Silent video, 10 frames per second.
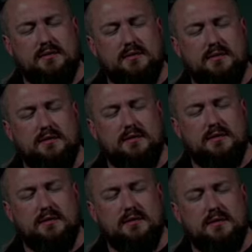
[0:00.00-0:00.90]

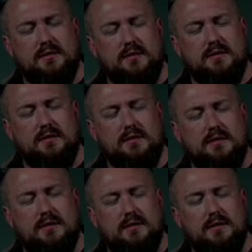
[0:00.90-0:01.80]

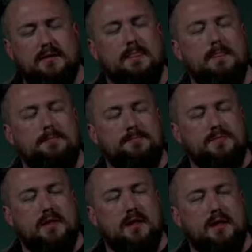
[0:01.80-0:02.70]

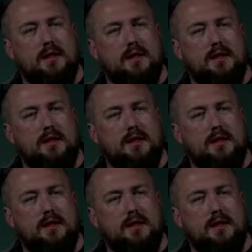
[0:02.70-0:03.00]
(silence)